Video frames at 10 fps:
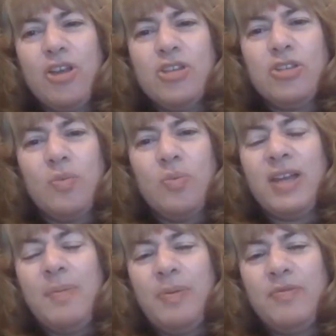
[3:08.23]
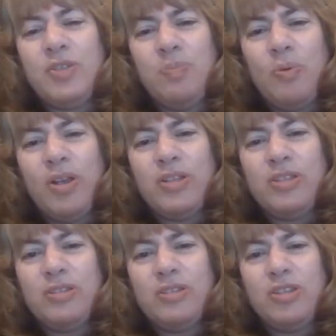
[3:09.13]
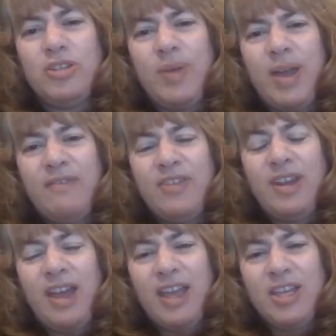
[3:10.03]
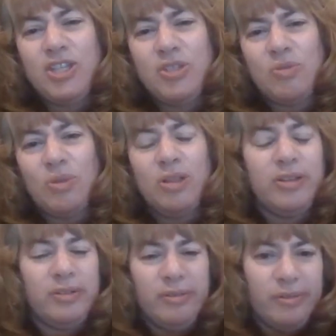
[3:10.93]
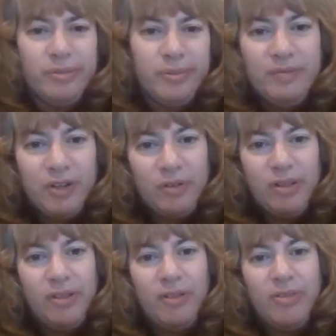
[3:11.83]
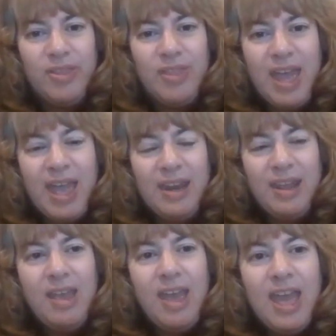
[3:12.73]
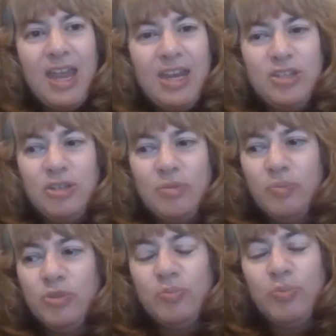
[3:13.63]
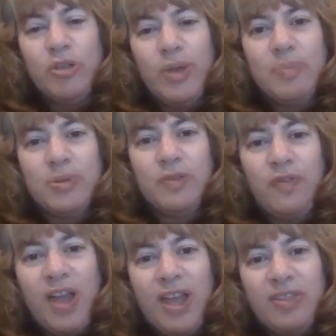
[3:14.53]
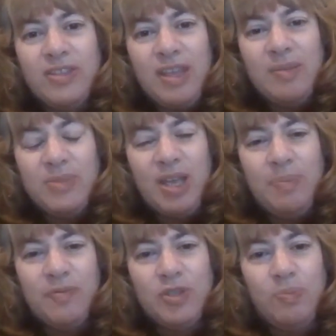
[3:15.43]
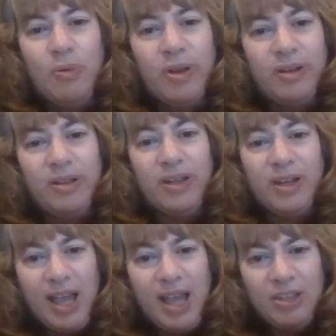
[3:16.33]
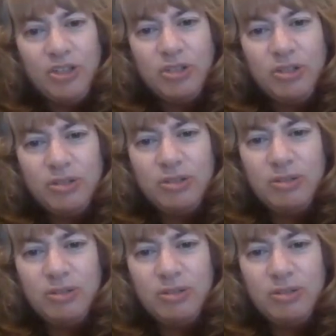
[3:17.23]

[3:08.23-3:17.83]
Sure. What type of supports did you have in high school and or even earlier than that and were you able to find the same type of support in college?